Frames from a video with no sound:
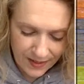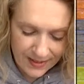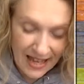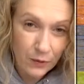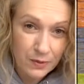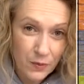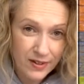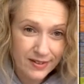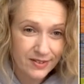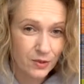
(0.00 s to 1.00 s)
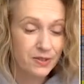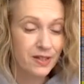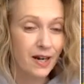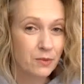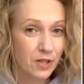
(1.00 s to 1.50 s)
That will be one of the Zooms
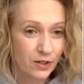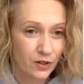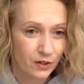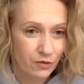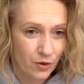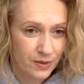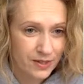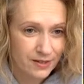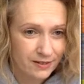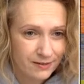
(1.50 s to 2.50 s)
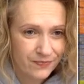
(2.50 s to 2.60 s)
that I'm really looking forward to.